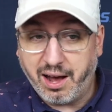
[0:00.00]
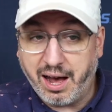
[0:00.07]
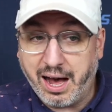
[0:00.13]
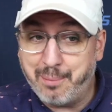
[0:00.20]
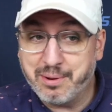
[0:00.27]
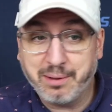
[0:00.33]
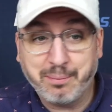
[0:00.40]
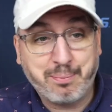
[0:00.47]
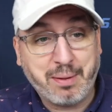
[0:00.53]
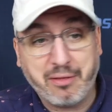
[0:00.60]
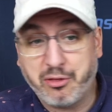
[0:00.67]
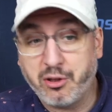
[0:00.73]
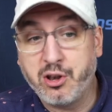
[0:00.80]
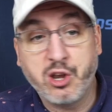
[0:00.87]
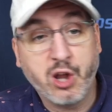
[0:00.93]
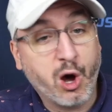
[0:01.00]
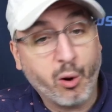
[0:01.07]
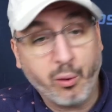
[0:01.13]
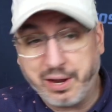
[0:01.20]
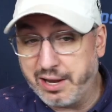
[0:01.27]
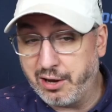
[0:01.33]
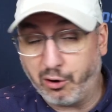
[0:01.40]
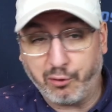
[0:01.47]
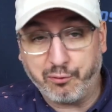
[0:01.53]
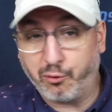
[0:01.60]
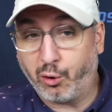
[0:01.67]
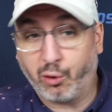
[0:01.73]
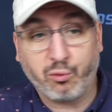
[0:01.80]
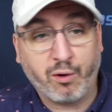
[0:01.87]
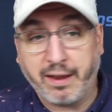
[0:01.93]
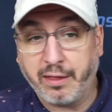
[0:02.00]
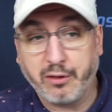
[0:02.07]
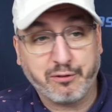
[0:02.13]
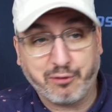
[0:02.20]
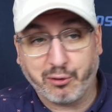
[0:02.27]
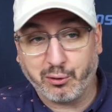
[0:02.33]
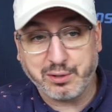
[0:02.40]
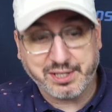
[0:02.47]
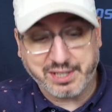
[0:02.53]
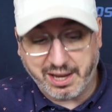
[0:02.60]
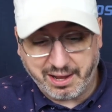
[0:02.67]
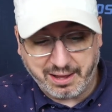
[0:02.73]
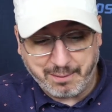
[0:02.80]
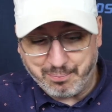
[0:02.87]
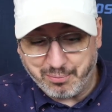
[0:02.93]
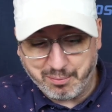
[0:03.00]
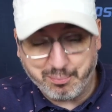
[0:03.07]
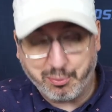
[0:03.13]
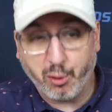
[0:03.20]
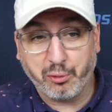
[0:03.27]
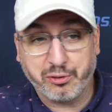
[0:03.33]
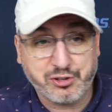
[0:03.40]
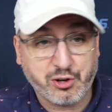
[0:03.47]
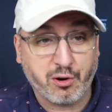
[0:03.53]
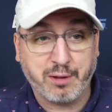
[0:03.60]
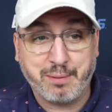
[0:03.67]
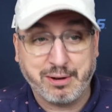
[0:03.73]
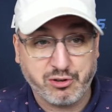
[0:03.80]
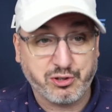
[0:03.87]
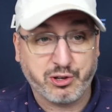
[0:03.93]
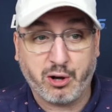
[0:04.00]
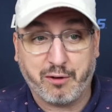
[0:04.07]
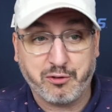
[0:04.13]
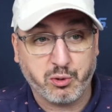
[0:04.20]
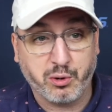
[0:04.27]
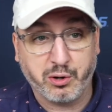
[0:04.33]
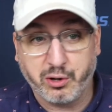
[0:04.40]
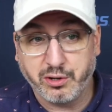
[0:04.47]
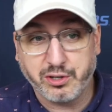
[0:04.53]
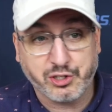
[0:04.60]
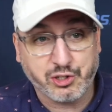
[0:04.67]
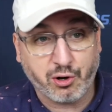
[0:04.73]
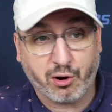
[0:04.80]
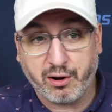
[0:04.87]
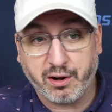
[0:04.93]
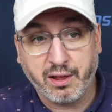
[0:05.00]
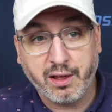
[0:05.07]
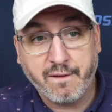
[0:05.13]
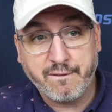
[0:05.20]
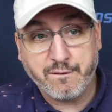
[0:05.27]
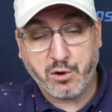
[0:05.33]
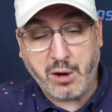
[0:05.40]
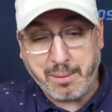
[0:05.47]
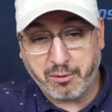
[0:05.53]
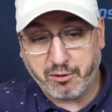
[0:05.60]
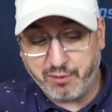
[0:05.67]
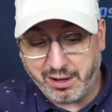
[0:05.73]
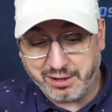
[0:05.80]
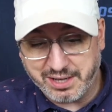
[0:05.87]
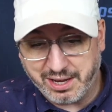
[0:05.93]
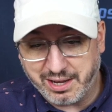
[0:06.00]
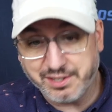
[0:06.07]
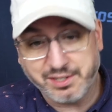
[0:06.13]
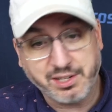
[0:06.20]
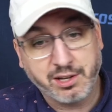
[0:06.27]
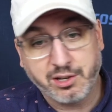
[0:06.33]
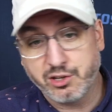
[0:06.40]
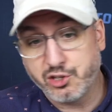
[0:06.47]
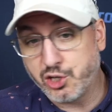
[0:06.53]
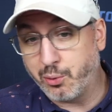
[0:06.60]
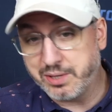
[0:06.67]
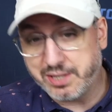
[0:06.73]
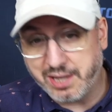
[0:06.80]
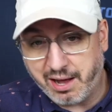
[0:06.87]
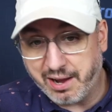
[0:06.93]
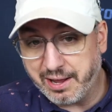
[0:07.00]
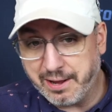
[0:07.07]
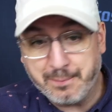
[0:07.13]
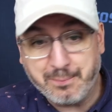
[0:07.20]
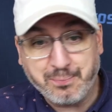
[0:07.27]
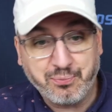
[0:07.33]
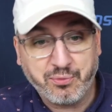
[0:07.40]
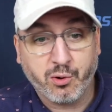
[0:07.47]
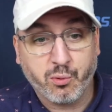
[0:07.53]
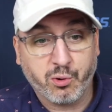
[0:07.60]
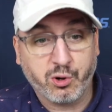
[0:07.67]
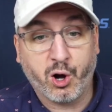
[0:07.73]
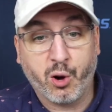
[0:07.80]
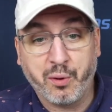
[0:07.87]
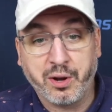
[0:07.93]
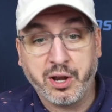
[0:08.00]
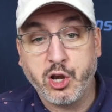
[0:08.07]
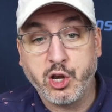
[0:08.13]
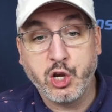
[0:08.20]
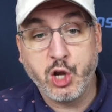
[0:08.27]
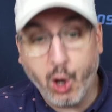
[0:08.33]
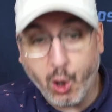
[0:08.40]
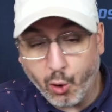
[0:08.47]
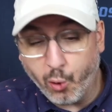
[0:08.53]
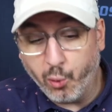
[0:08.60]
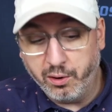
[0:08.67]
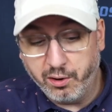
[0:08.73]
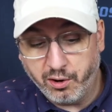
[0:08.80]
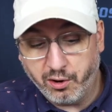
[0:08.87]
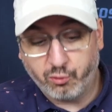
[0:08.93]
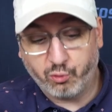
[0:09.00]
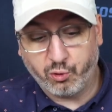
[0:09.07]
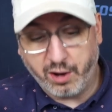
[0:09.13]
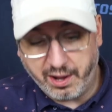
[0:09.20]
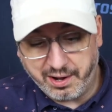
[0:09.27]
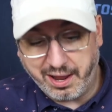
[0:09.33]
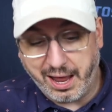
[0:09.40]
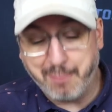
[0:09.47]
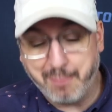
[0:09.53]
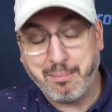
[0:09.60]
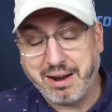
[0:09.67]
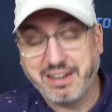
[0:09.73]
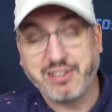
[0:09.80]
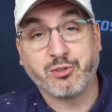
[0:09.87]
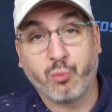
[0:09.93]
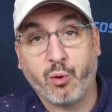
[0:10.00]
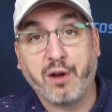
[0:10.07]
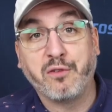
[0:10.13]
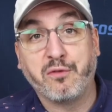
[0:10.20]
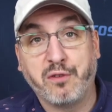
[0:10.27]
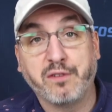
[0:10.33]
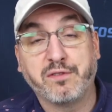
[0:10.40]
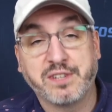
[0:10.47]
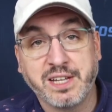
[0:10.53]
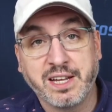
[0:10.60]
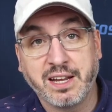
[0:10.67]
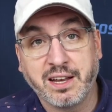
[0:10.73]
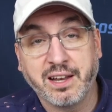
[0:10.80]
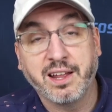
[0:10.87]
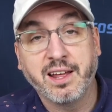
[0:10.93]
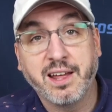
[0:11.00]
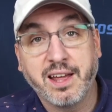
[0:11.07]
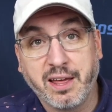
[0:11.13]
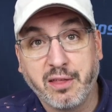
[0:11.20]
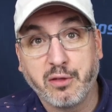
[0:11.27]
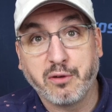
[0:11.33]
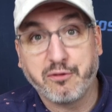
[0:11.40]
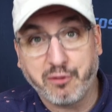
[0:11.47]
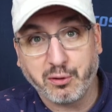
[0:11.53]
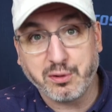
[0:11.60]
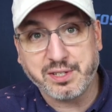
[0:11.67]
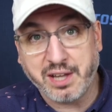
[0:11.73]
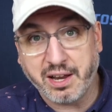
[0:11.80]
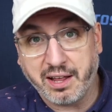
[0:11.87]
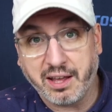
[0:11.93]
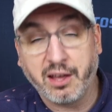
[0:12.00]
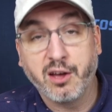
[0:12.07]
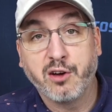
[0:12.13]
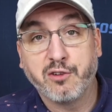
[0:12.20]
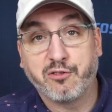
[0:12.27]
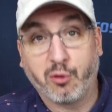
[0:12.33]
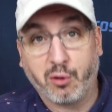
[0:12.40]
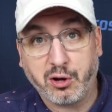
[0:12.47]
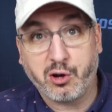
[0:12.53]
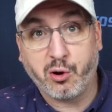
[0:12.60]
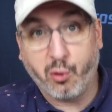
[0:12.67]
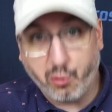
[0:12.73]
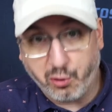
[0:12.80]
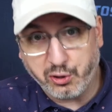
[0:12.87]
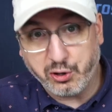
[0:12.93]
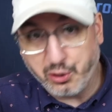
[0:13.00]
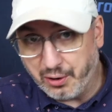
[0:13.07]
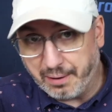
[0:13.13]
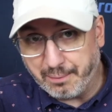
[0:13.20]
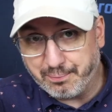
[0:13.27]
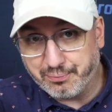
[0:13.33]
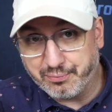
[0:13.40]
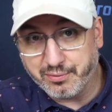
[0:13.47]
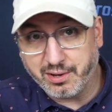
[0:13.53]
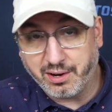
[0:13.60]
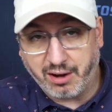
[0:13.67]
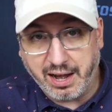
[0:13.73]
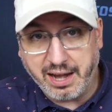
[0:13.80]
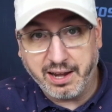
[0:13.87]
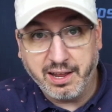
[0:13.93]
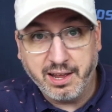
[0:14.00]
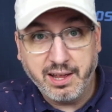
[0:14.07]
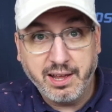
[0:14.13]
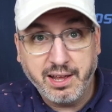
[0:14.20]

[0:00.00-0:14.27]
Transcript: I'm going to bet the no here for a run in the first inning. Both starting pitchers get off to a good start. Framber Valdez, Shohei, we're going no run at minus 115 in the first inning for a quarter unit. All right?